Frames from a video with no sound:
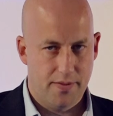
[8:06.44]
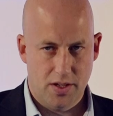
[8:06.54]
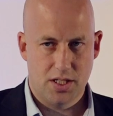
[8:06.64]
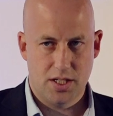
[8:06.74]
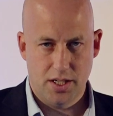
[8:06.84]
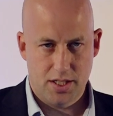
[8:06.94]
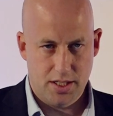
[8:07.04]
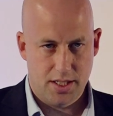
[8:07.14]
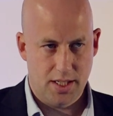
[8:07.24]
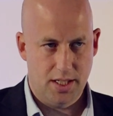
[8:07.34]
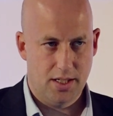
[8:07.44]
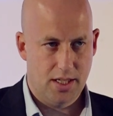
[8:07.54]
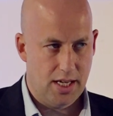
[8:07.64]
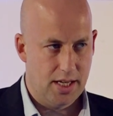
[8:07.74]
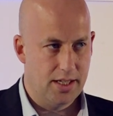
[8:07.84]
of uncertainty
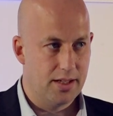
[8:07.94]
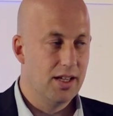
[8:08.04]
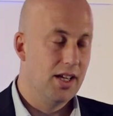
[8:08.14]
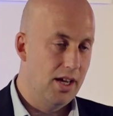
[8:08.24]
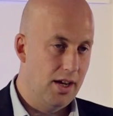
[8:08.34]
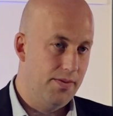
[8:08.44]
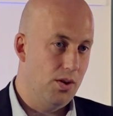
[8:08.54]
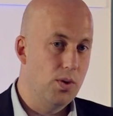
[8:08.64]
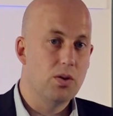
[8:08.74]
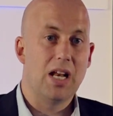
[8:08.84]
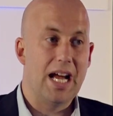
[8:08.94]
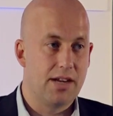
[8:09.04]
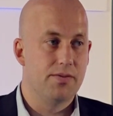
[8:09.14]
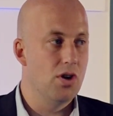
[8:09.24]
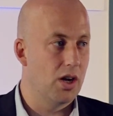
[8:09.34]
and, if I will, lack
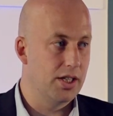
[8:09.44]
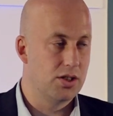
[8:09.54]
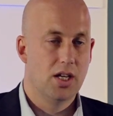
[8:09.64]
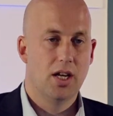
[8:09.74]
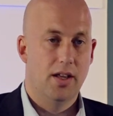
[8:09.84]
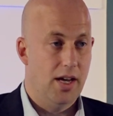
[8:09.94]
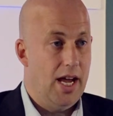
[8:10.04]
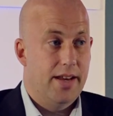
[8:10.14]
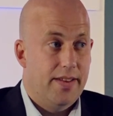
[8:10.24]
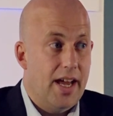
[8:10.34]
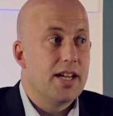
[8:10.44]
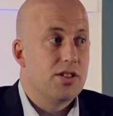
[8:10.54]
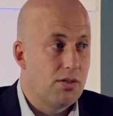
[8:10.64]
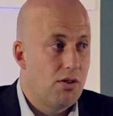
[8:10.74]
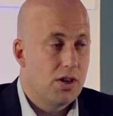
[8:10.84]
of knowledge, and that is
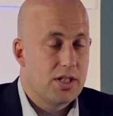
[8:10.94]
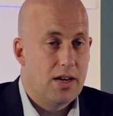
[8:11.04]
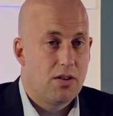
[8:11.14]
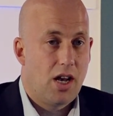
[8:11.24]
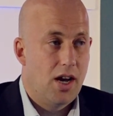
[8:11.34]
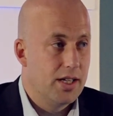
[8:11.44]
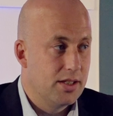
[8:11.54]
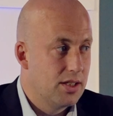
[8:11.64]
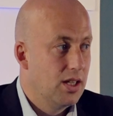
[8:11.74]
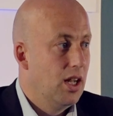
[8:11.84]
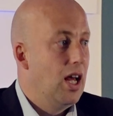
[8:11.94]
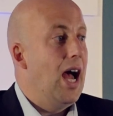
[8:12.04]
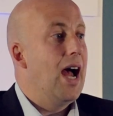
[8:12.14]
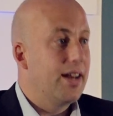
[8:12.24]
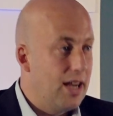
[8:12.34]
across our clients
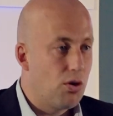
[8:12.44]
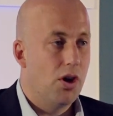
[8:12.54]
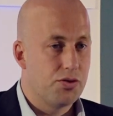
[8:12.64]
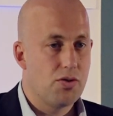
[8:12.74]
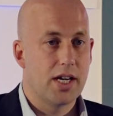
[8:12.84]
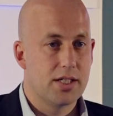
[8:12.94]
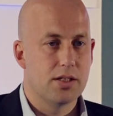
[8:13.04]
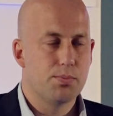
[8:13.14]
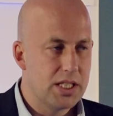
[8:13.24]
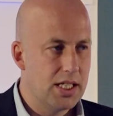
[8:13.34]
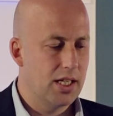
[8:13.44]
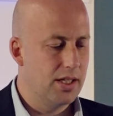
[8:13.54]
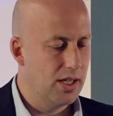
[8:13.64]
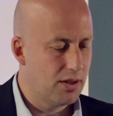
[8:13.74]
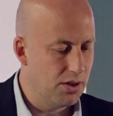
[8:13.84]
and our contractors, particularly
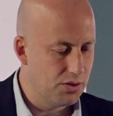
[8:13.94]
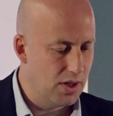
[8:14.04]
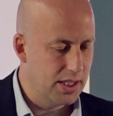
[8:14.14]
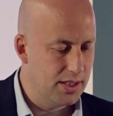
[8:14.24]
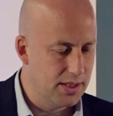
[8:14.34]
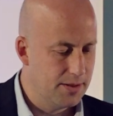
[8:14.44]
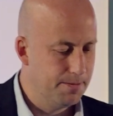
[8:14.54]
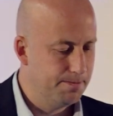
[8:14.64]
in our contractors.